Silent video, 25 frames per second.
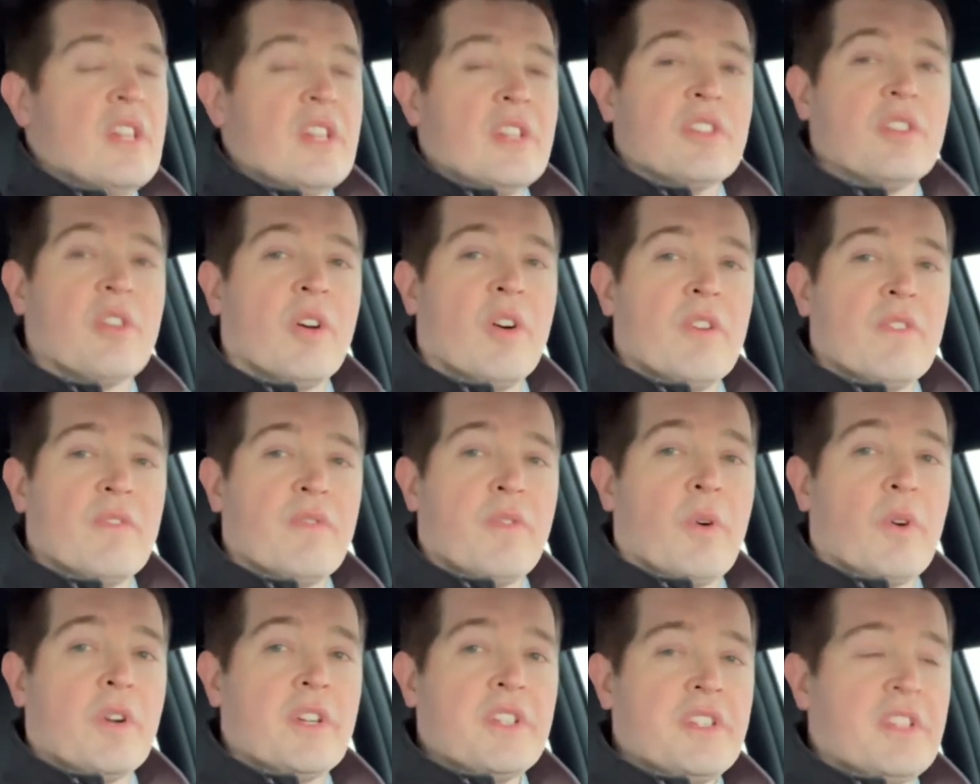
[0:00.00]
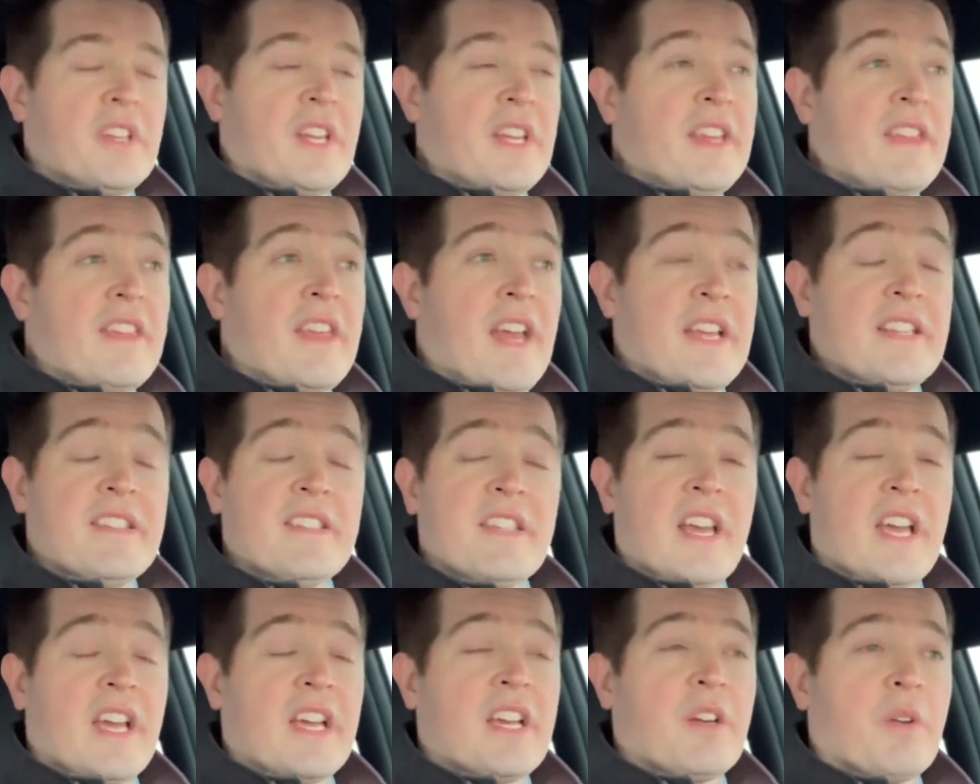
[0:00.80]
So unfortunately,
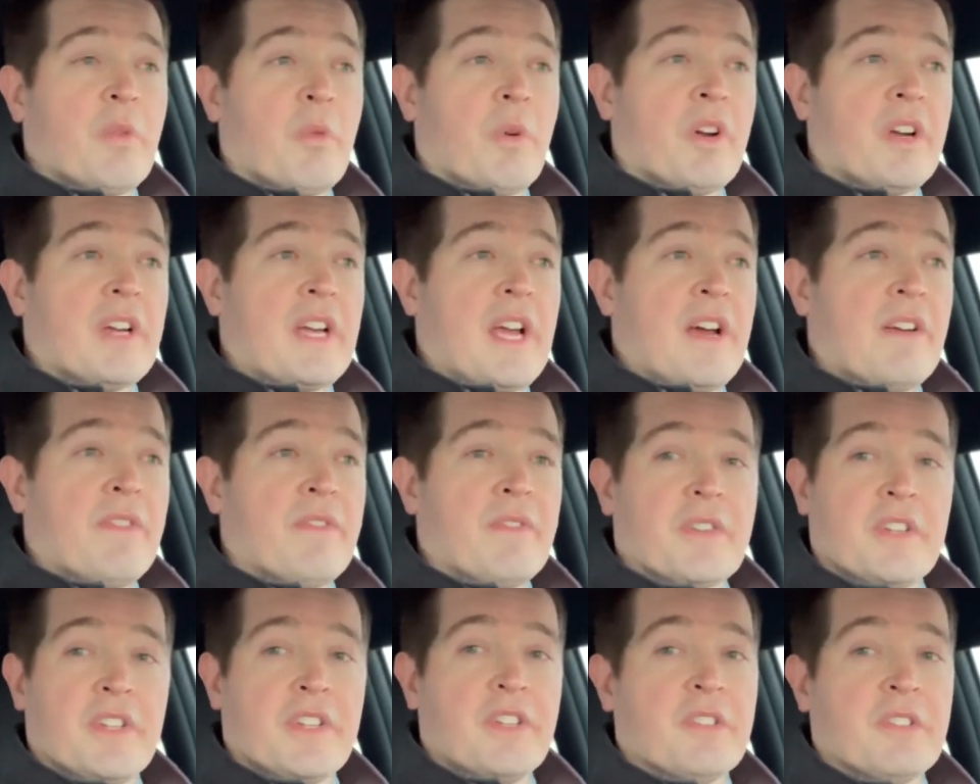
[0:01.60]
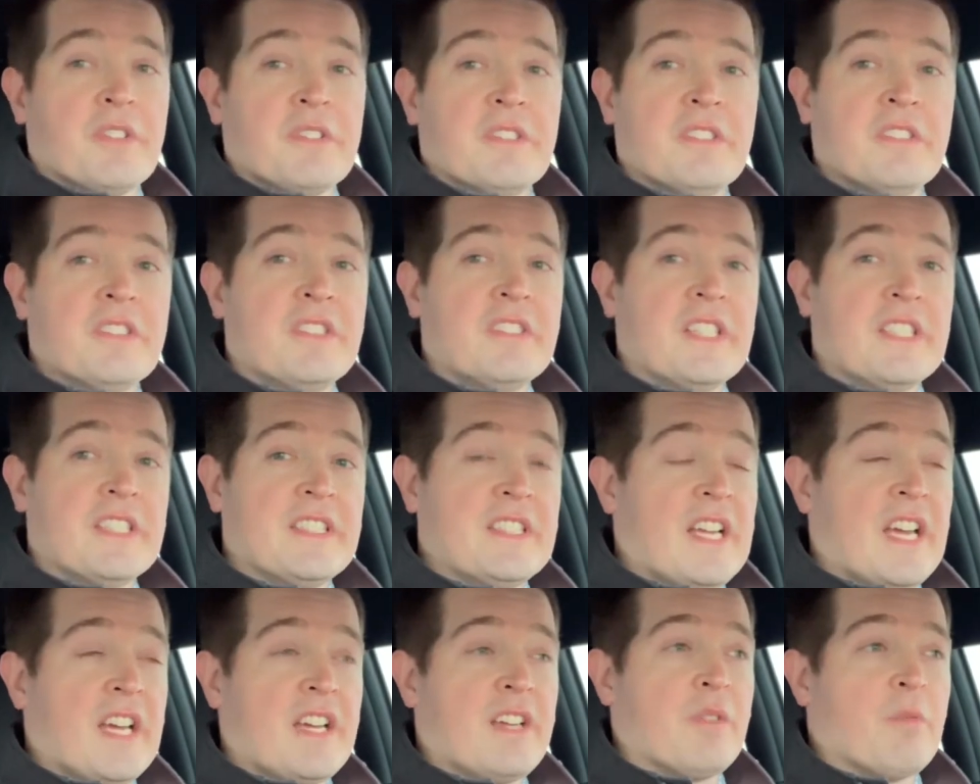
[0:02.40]
that's not going to work out for you.
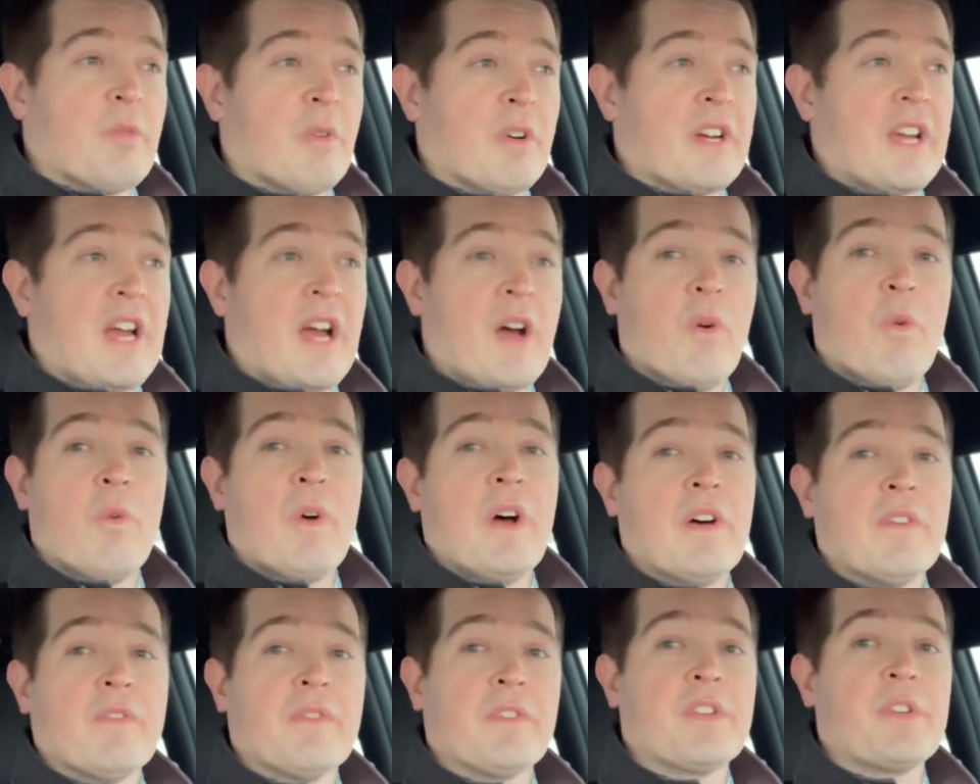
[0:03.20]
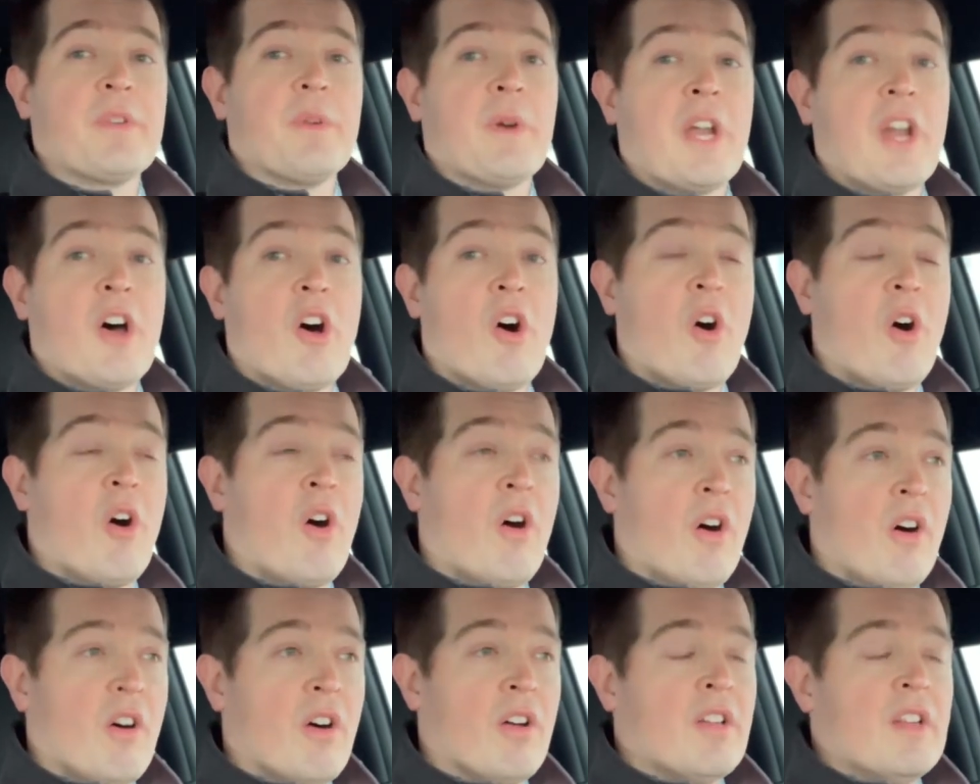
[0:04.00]
It's not going to work out well for you at
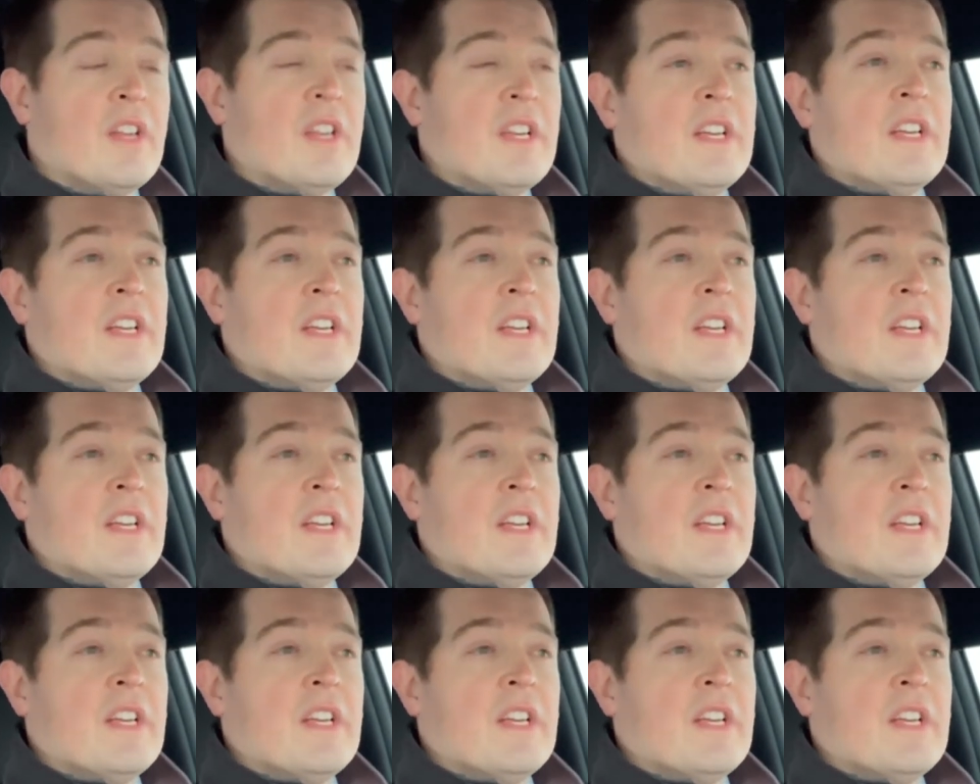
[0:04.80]
all.